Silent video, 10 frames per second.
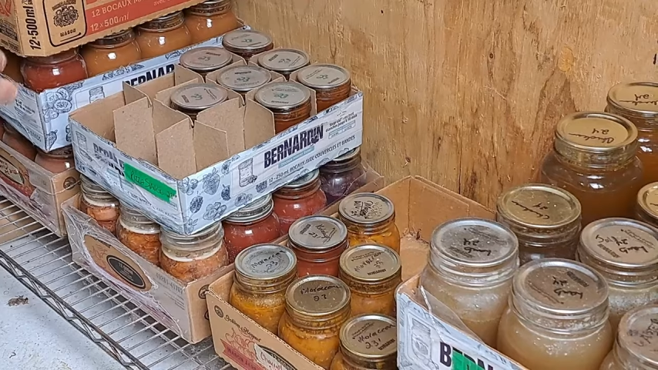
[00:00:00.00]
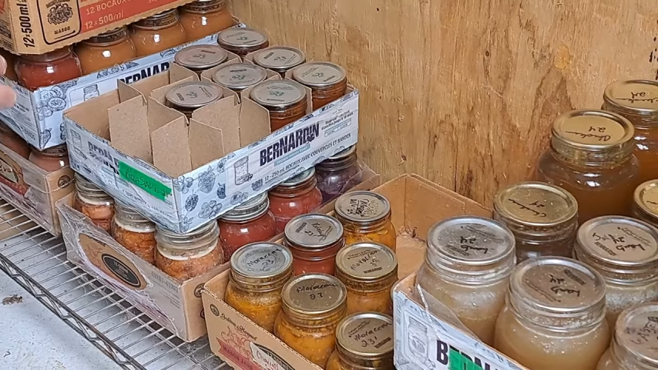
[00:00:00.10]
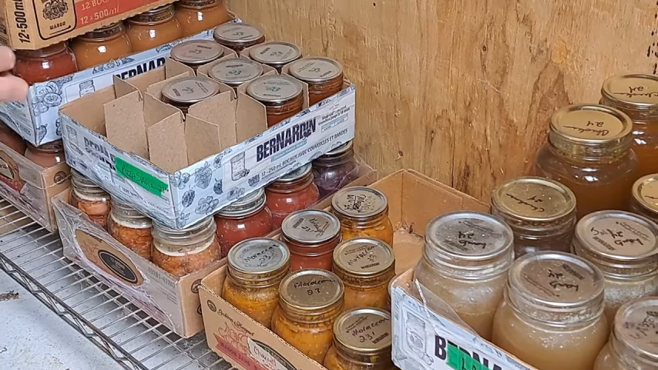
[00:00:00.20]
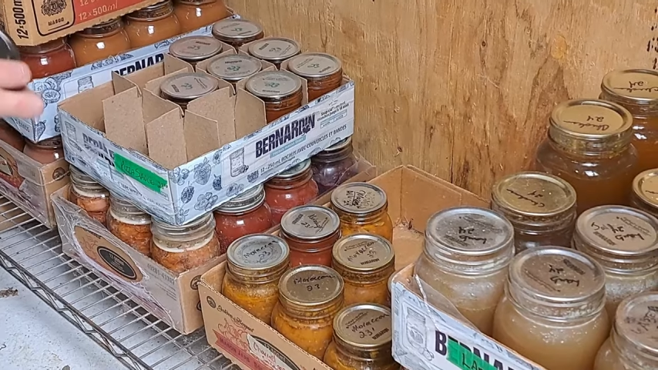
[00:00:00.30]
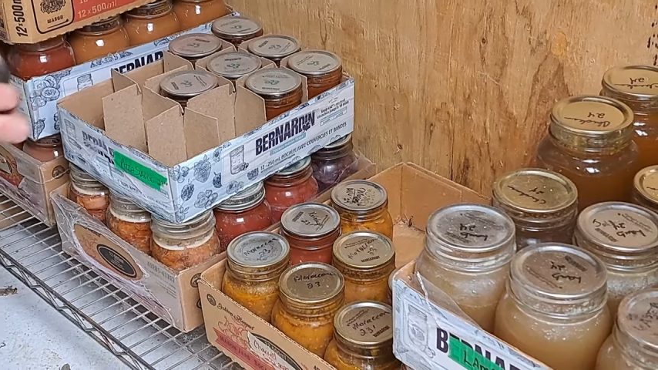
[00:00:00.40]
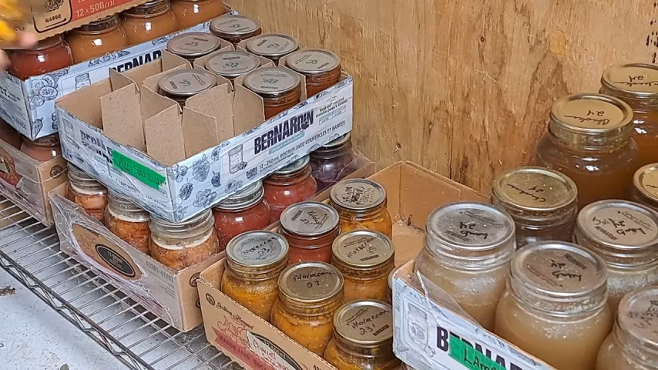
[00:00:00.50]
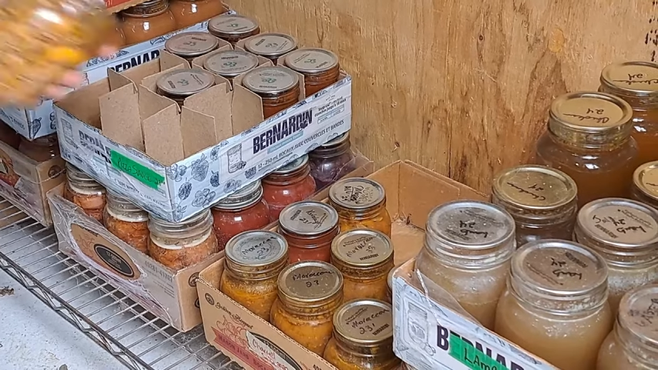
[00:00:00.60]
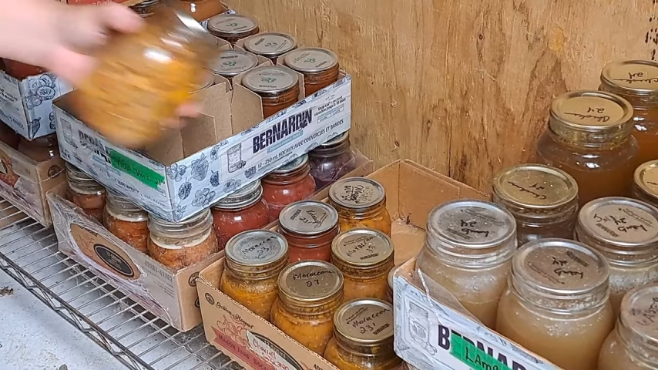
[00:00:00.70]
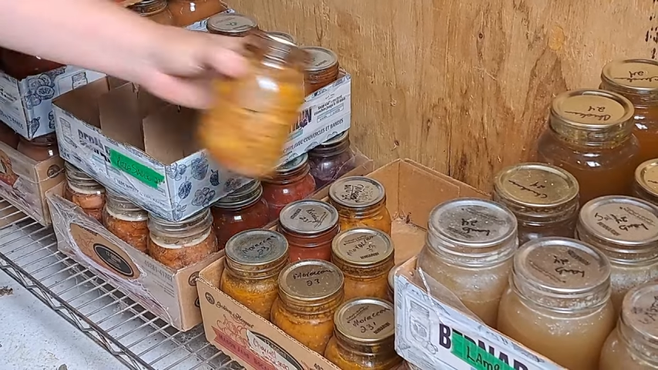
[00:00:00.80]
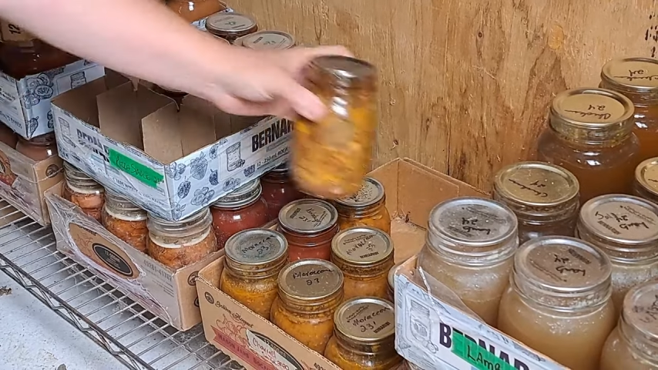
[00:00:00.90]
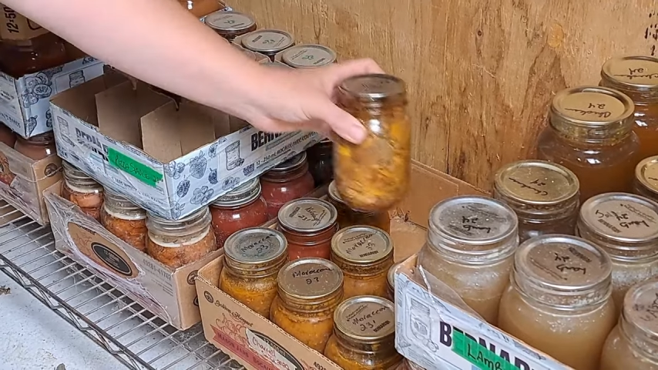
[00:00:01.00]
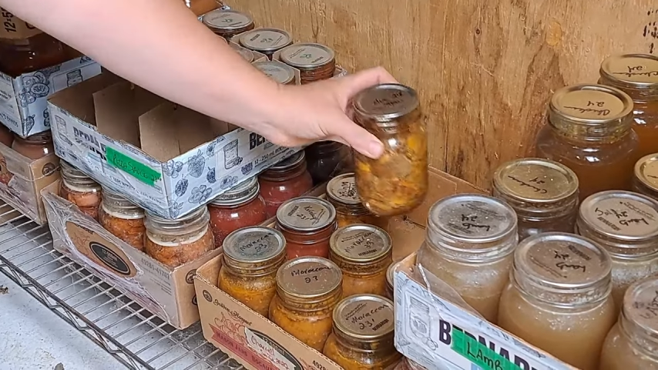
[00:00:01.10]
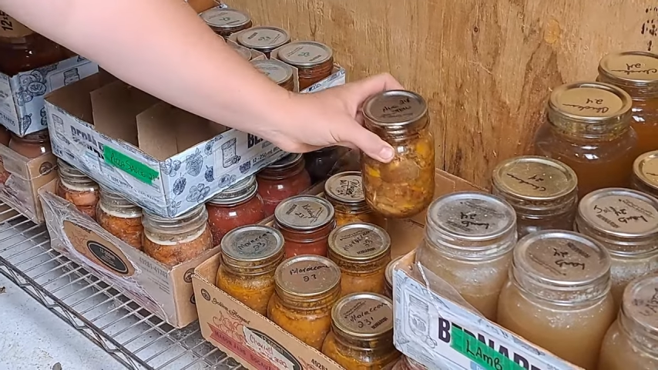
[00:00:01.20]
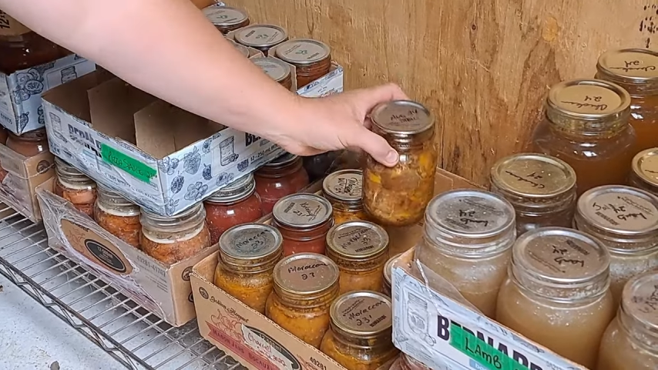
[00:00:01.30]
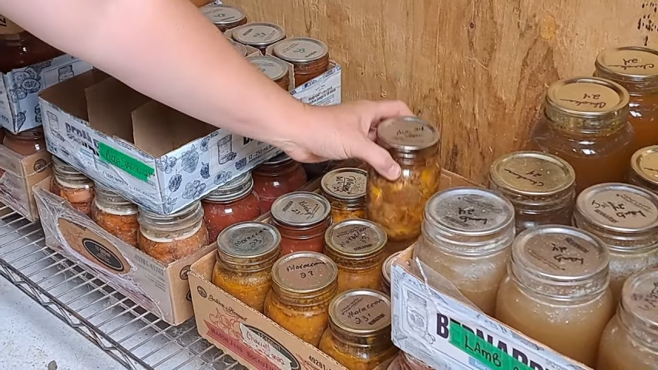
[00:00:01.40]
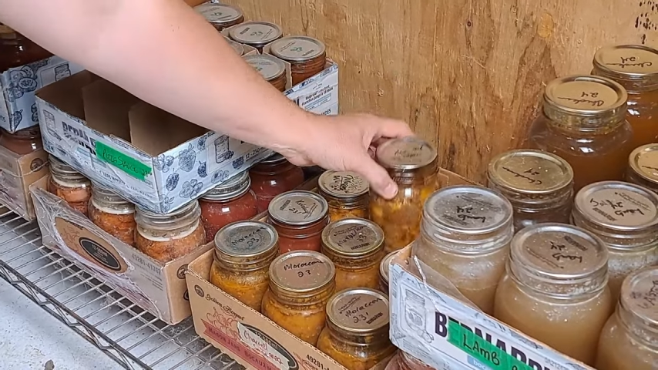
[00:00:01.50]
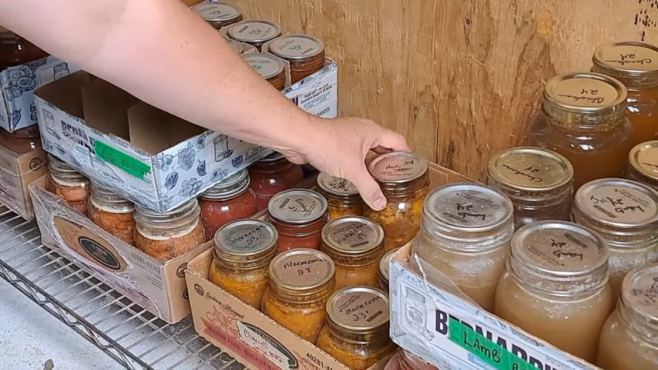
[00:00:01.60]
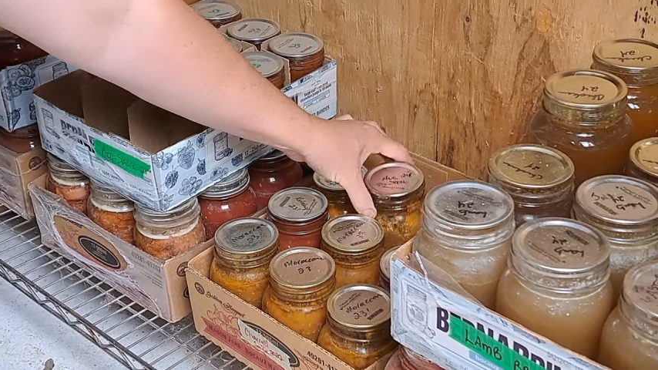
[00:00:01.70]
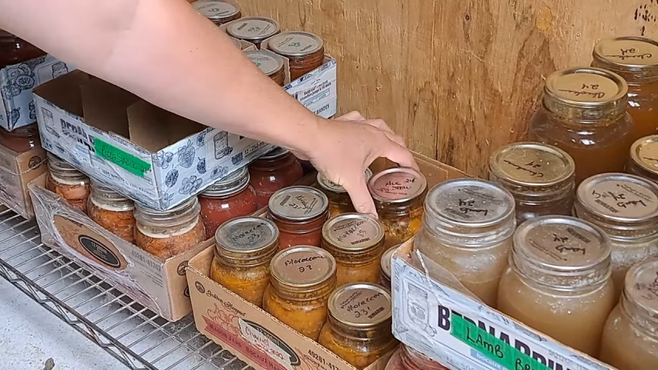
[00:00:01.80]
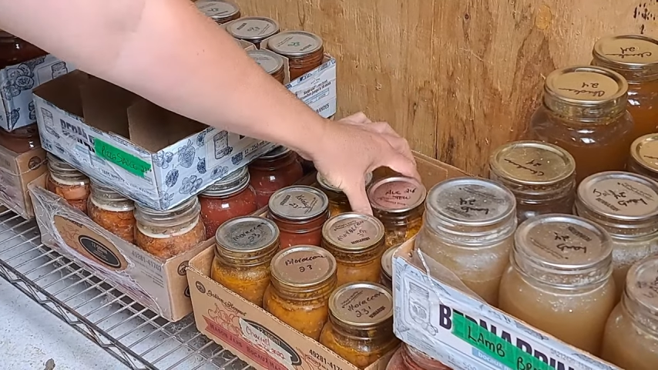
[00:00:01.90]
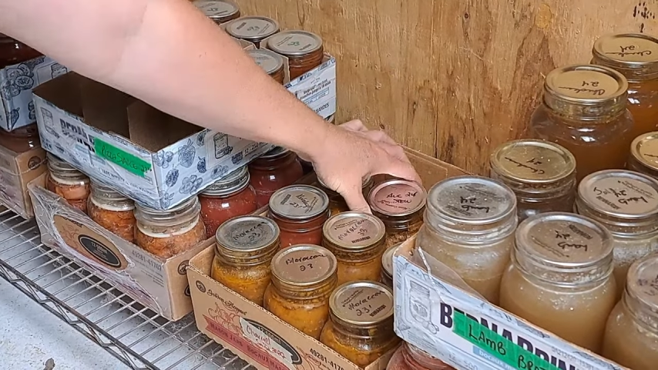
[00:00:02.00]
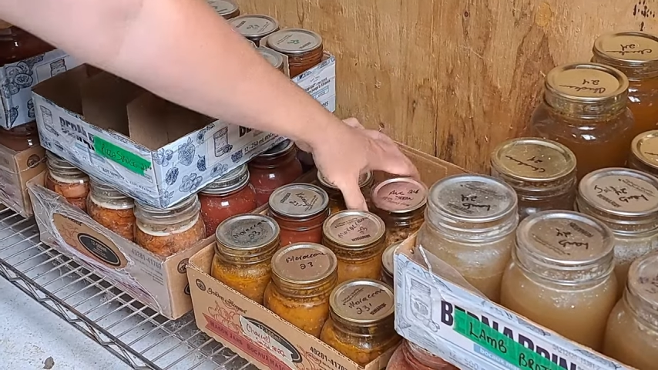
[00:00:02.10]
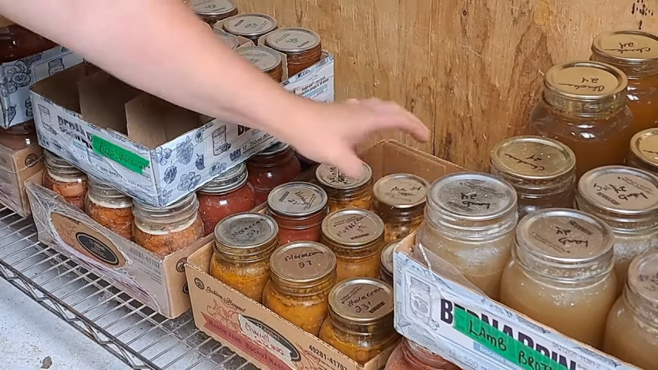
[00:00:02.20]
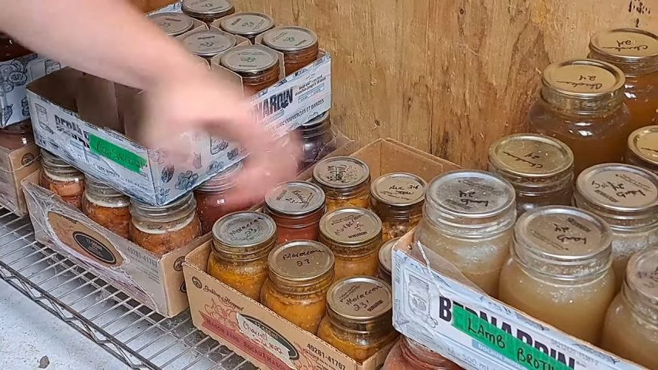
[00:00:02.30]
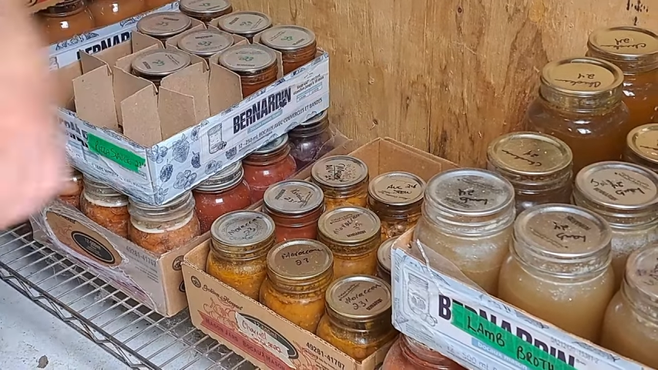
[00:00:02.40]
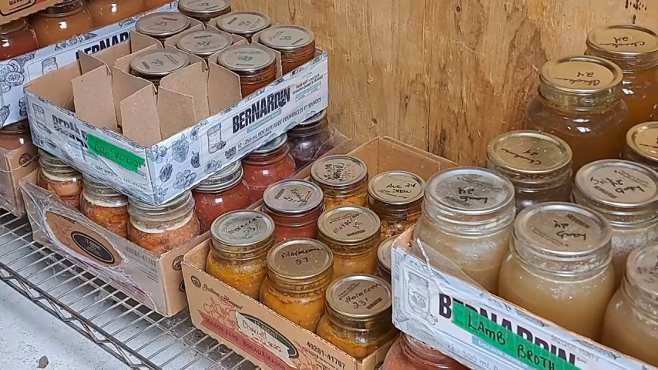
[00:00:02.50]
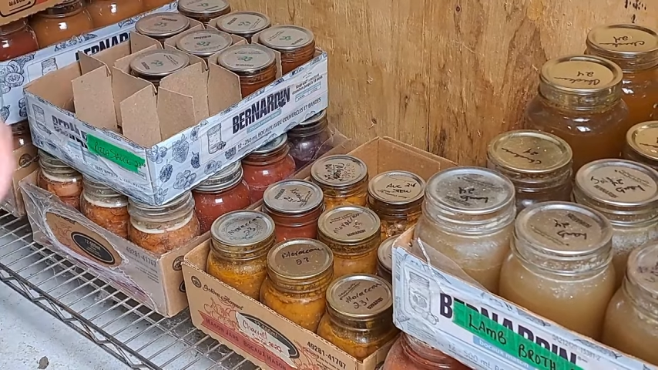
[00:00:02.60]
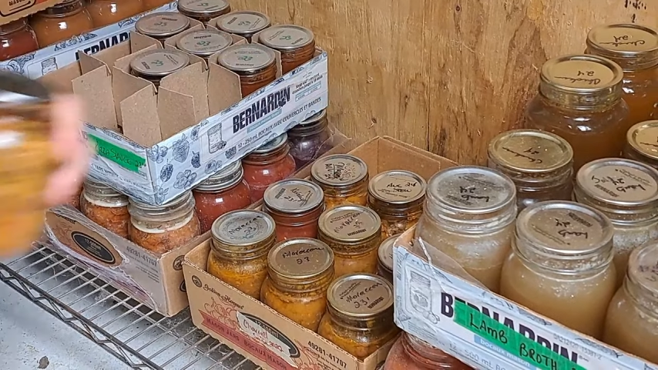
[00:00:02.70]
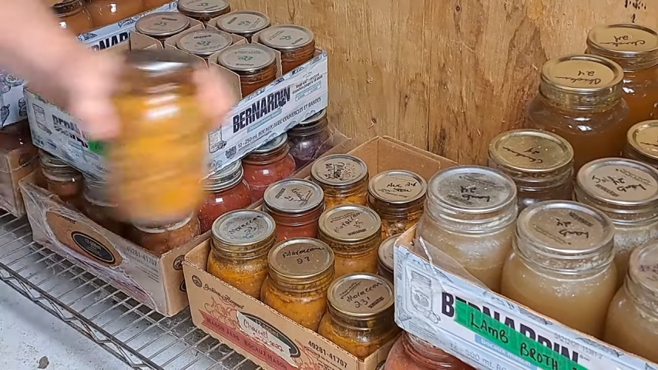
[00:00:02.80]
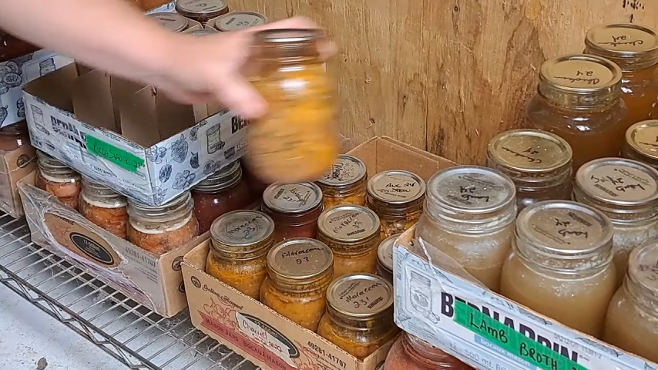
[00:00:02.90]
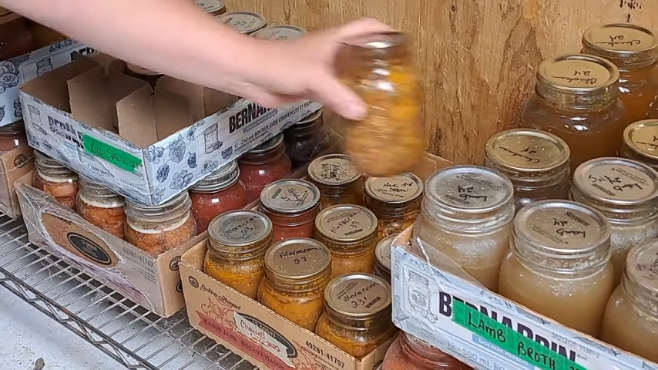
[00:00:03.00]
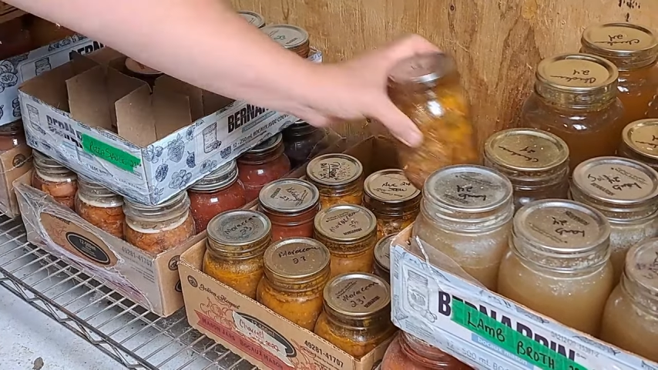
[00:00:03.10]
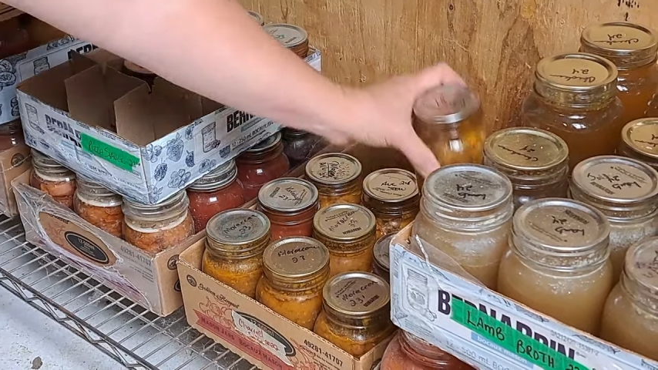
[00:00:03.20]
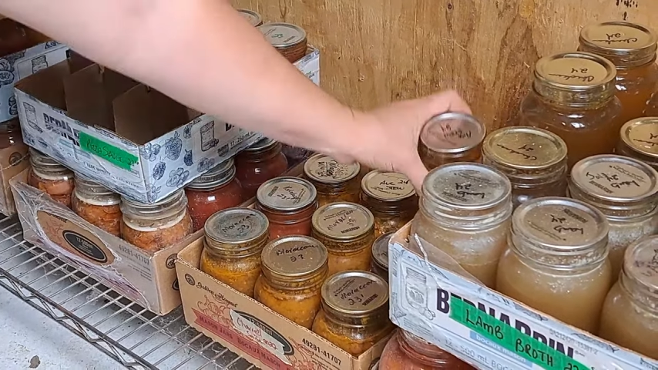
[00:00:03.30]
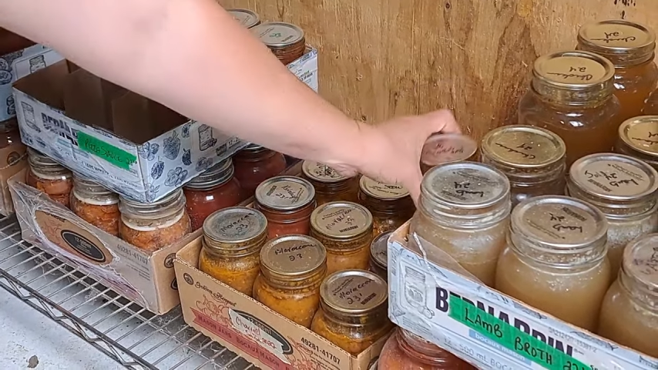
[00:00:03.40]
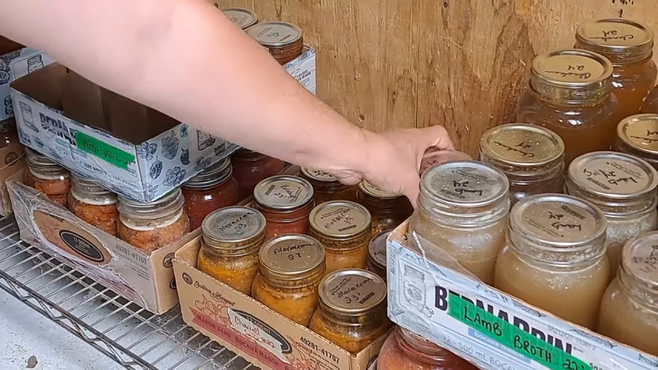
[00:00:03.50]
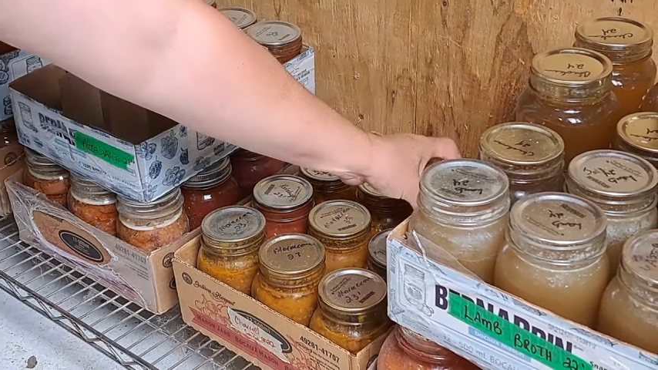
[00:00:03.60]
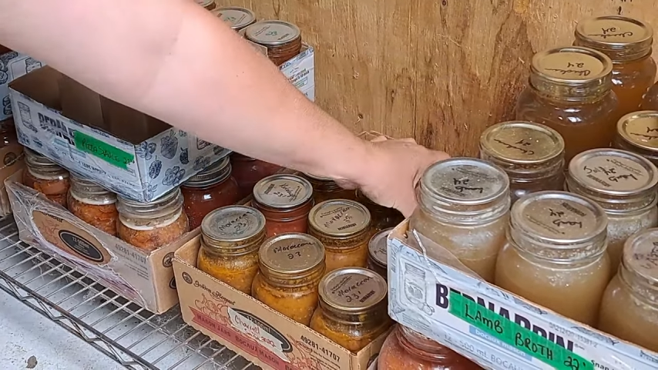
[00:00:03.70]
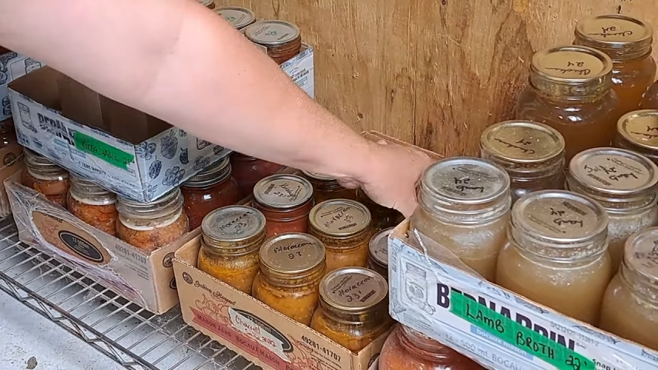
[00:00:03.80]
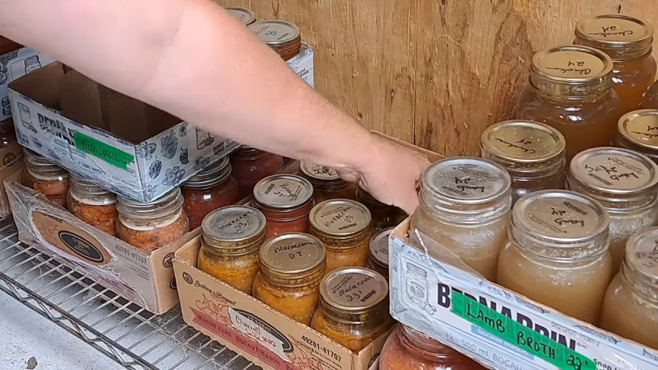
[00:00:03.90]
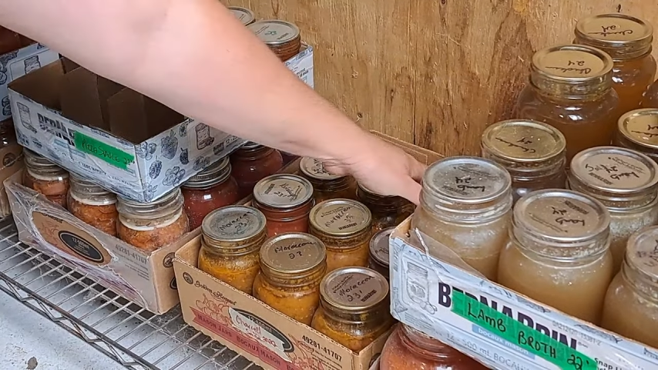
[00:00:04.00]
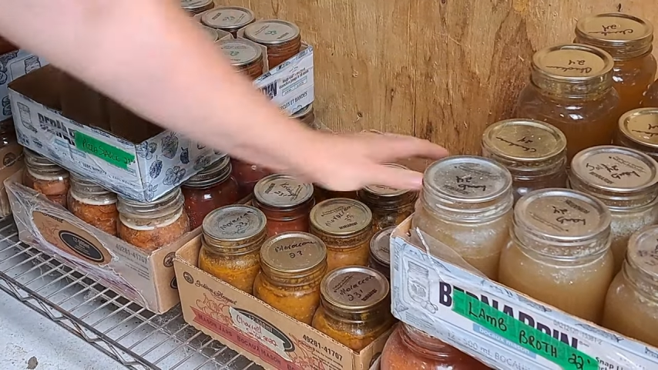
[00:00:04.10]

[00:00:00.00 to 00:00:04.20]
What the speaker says: [unreadable: no face in view]